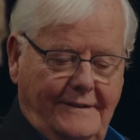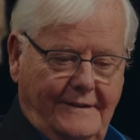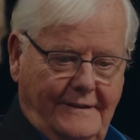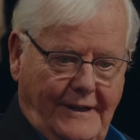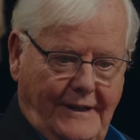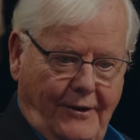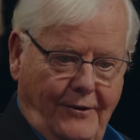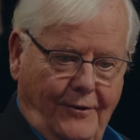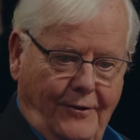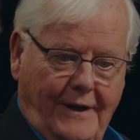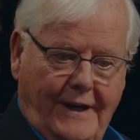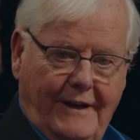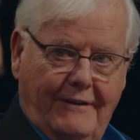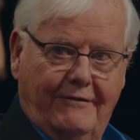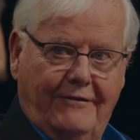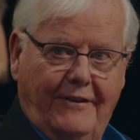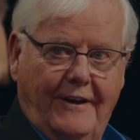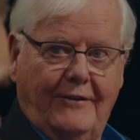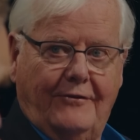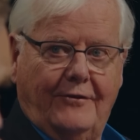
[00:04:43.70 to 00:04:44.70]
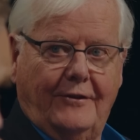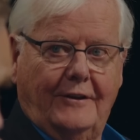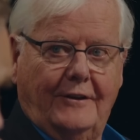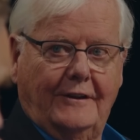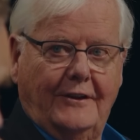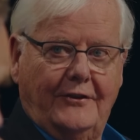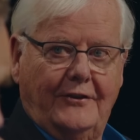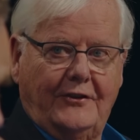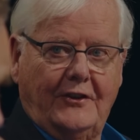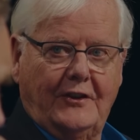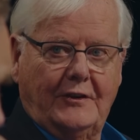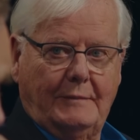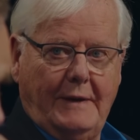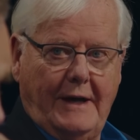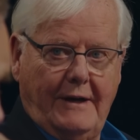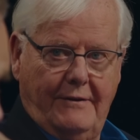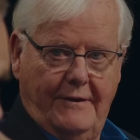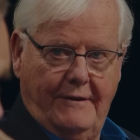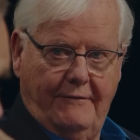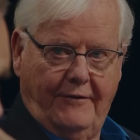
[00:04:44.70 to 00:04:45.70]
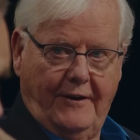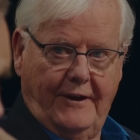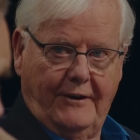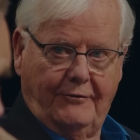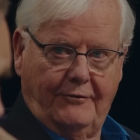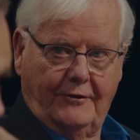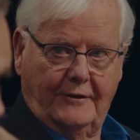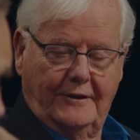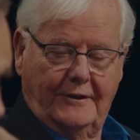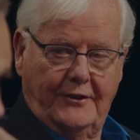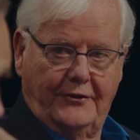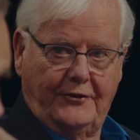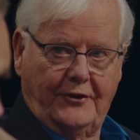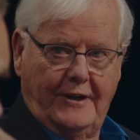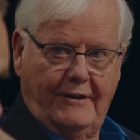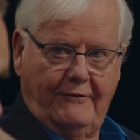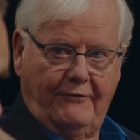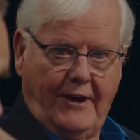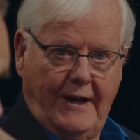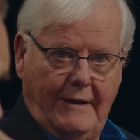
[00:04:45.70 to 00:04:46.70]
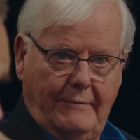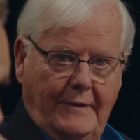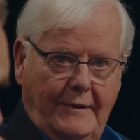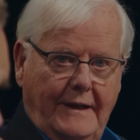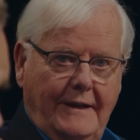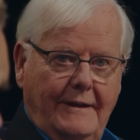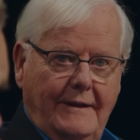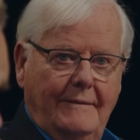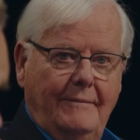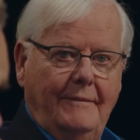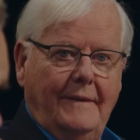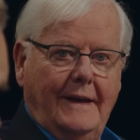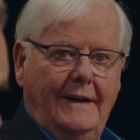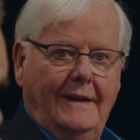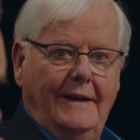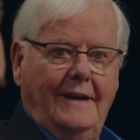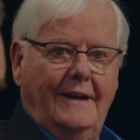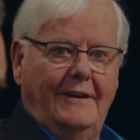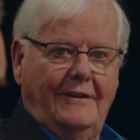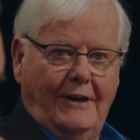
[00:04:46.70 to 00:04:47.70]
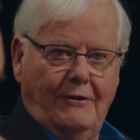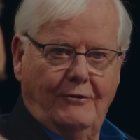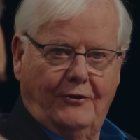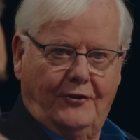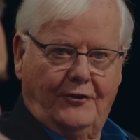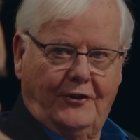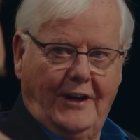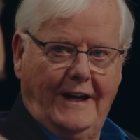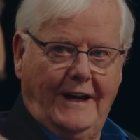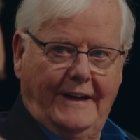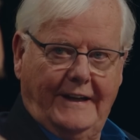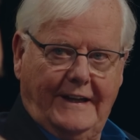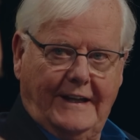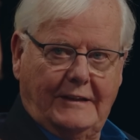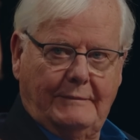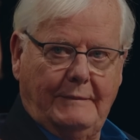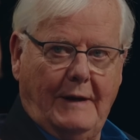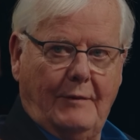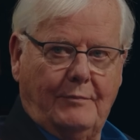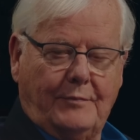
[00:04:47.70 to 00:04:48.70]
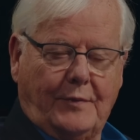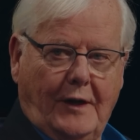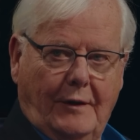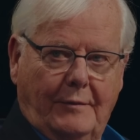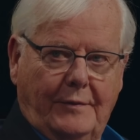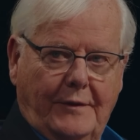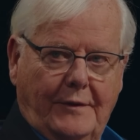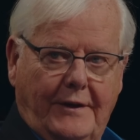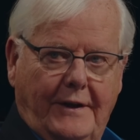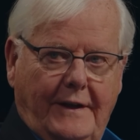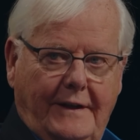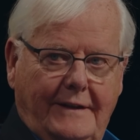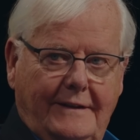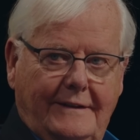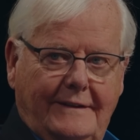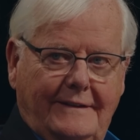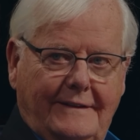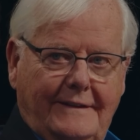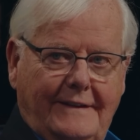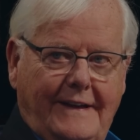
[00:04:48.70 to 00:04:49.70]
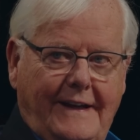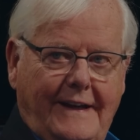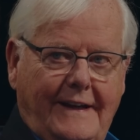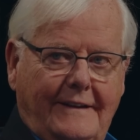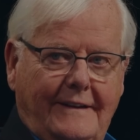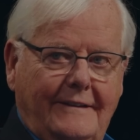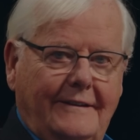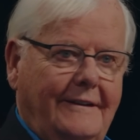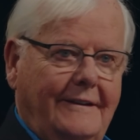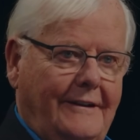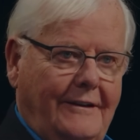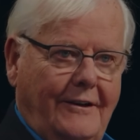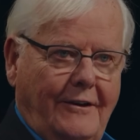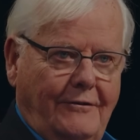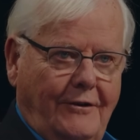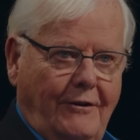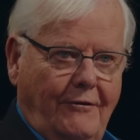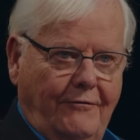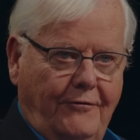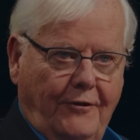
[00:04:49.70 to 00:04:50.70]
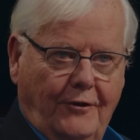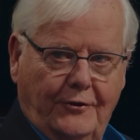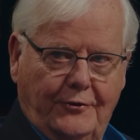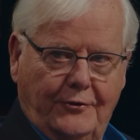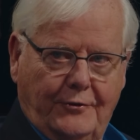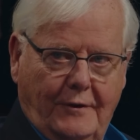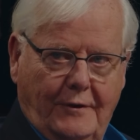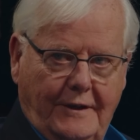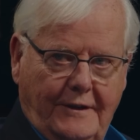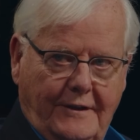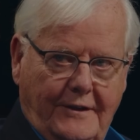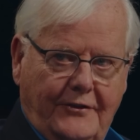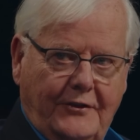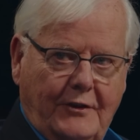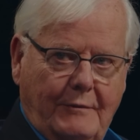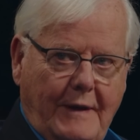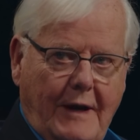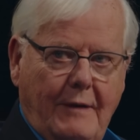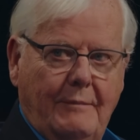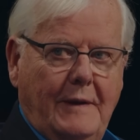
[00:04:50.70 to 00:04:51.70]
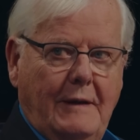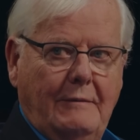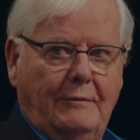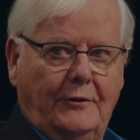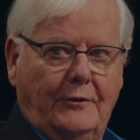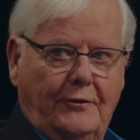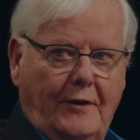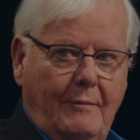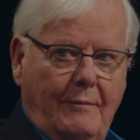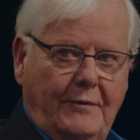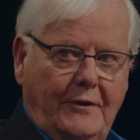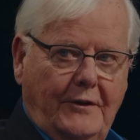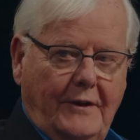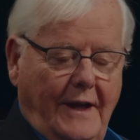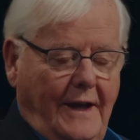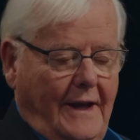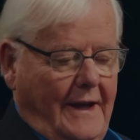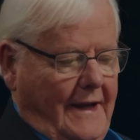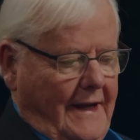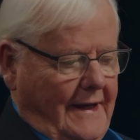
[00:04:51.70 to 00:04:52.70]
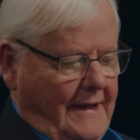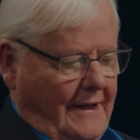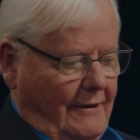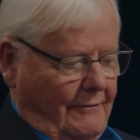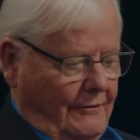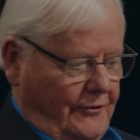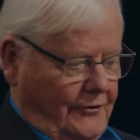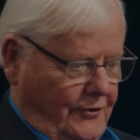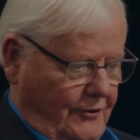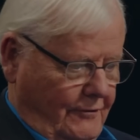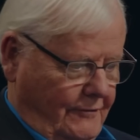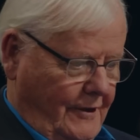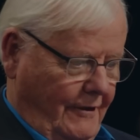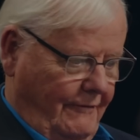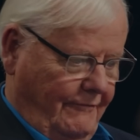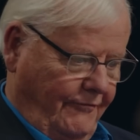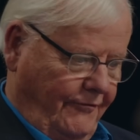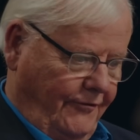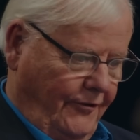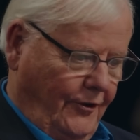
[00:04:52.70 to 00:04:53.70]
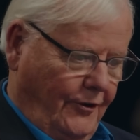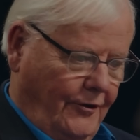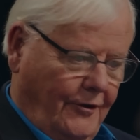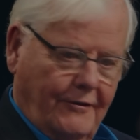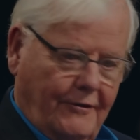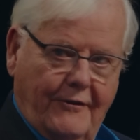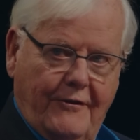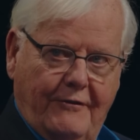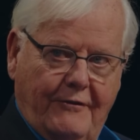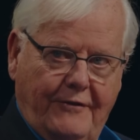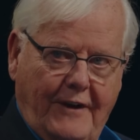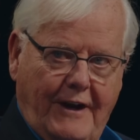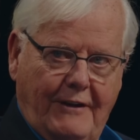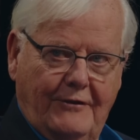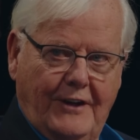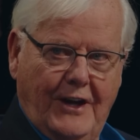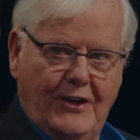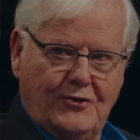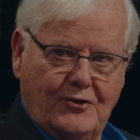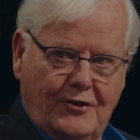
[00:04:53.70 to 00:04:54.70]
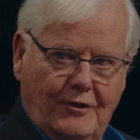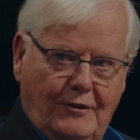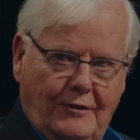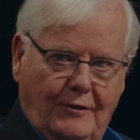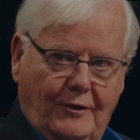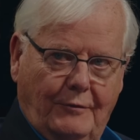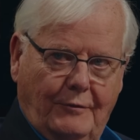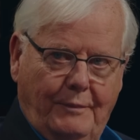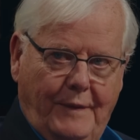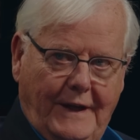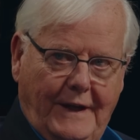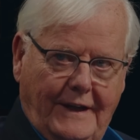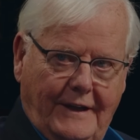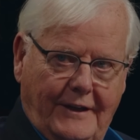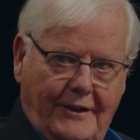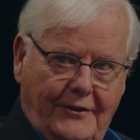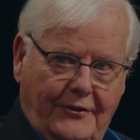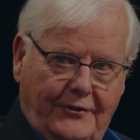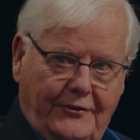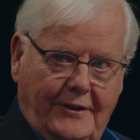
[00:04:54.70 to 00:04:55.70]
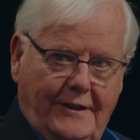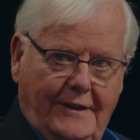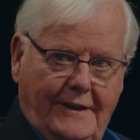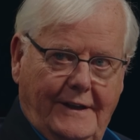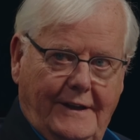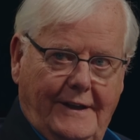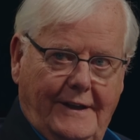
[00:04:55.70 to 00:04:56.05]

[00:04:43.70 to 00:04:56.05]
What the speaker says: No unfaithfulness is about the faithfulness in a family. No stealing is about property. And, you know, no false witness about people's reputation. In other words, you've got four of the foundational pillars